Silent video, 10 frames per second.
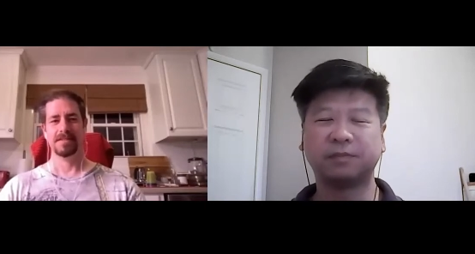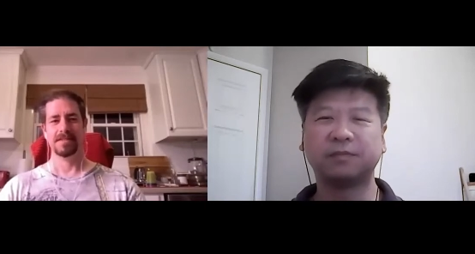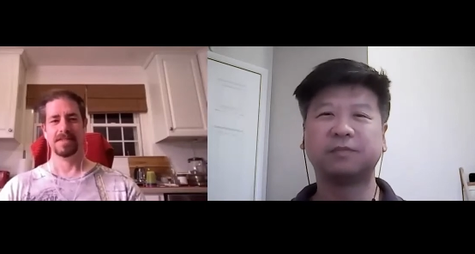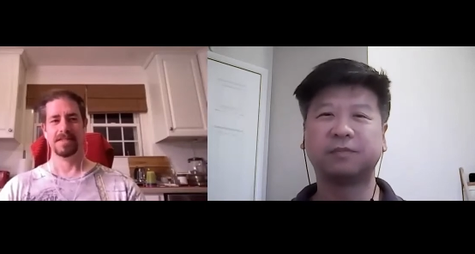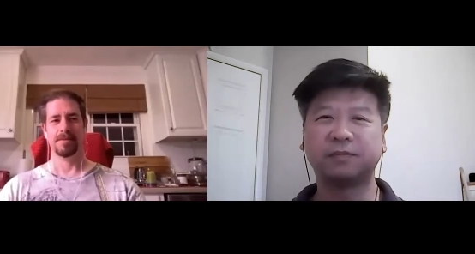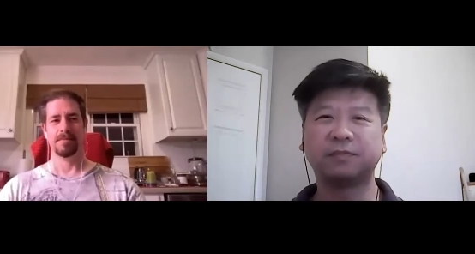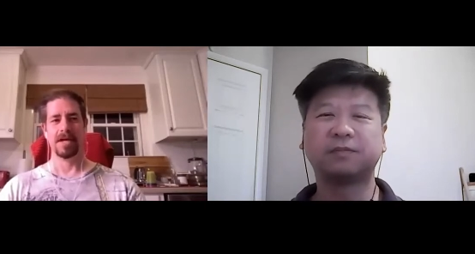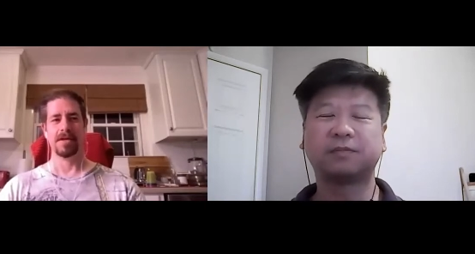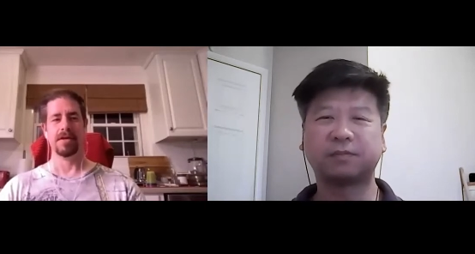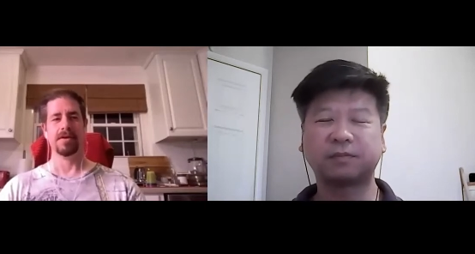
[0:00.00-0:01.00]
Speaker 1: Um,
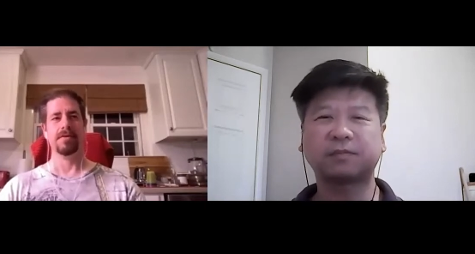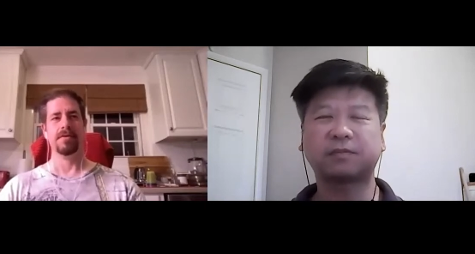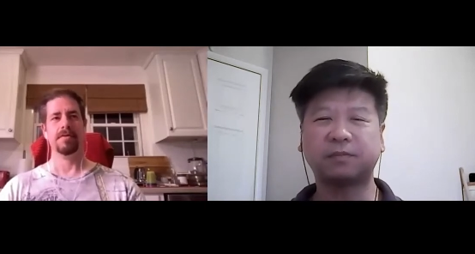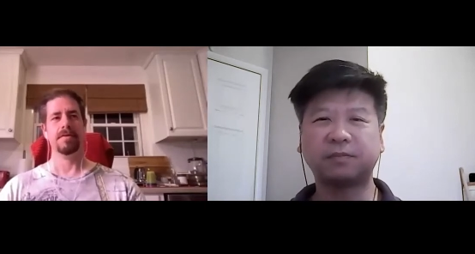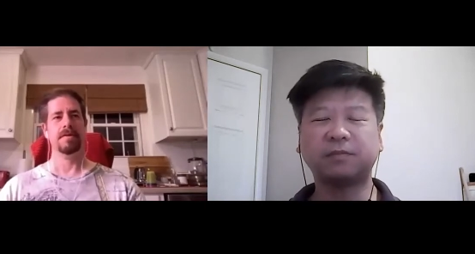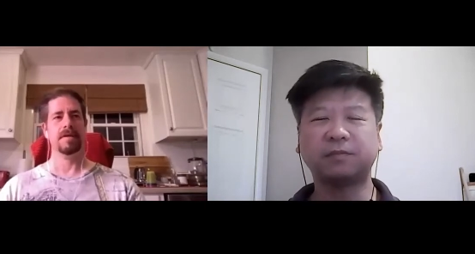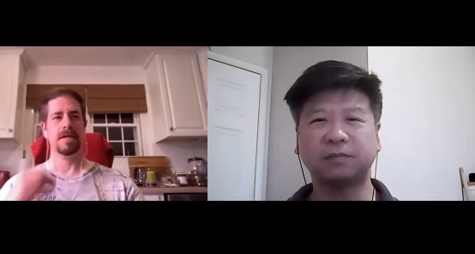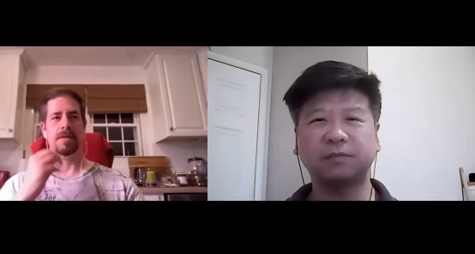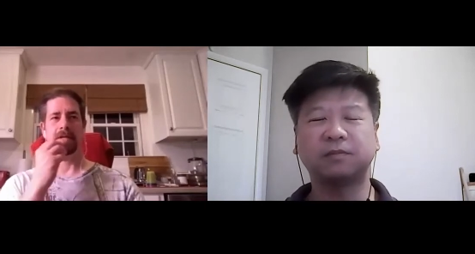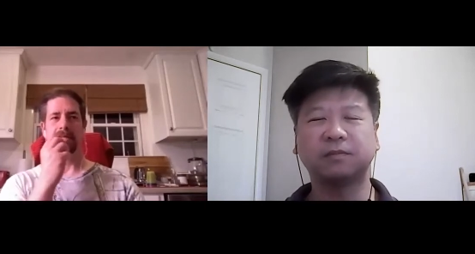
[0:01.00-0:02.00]
and
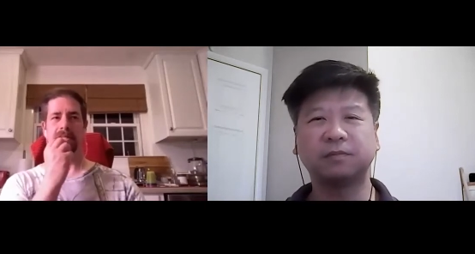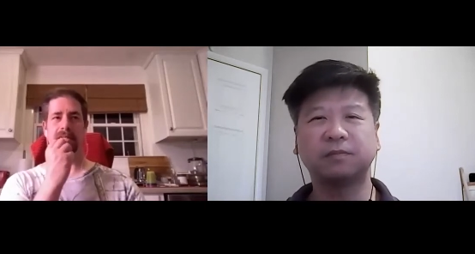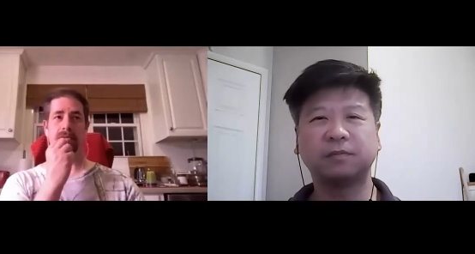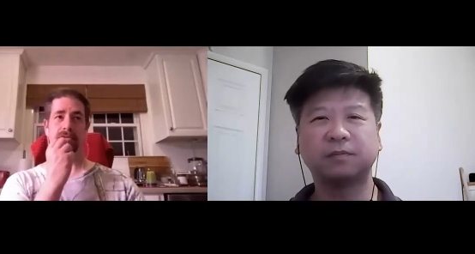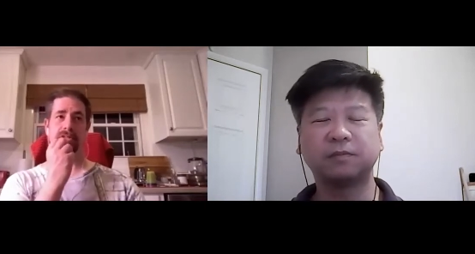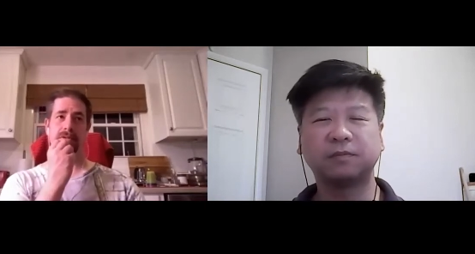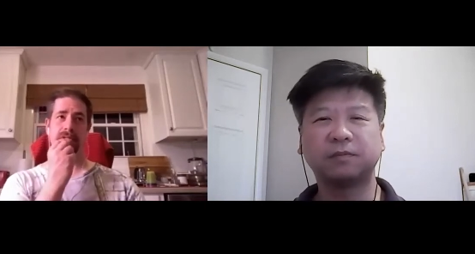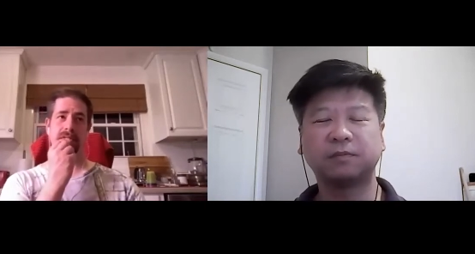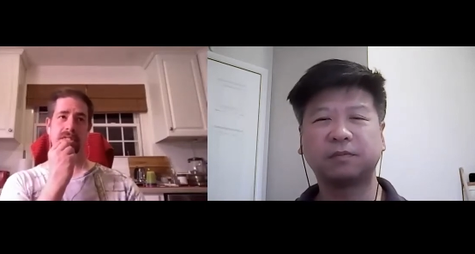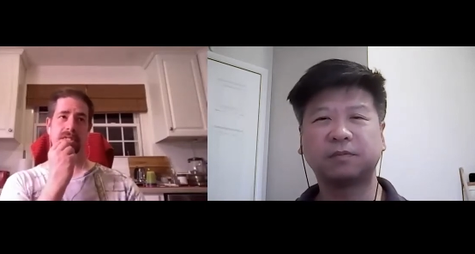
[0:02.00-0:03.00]
I mean, also,
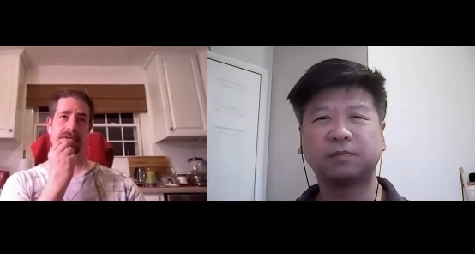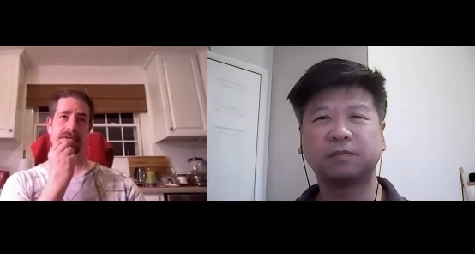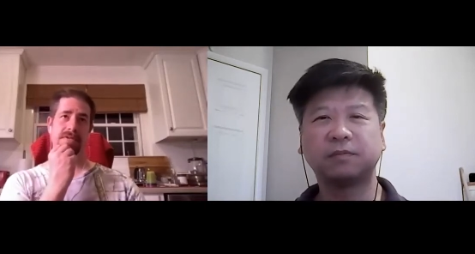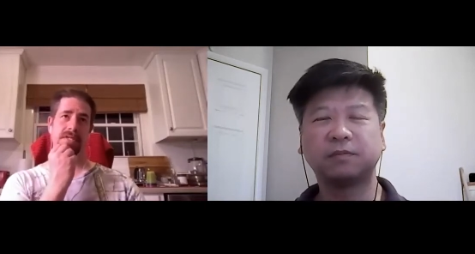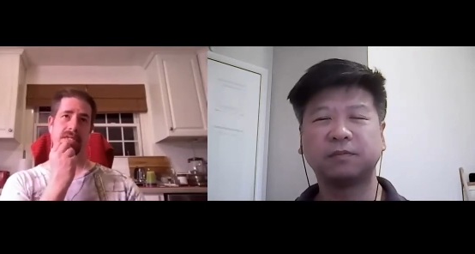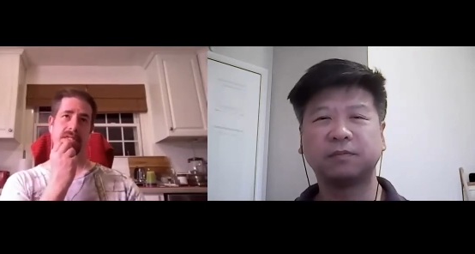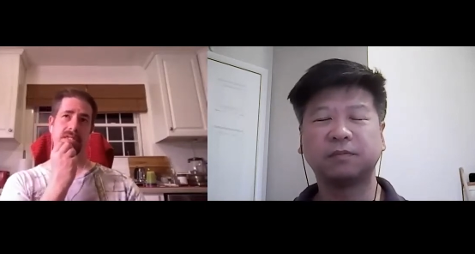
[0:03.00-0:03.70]
it, I think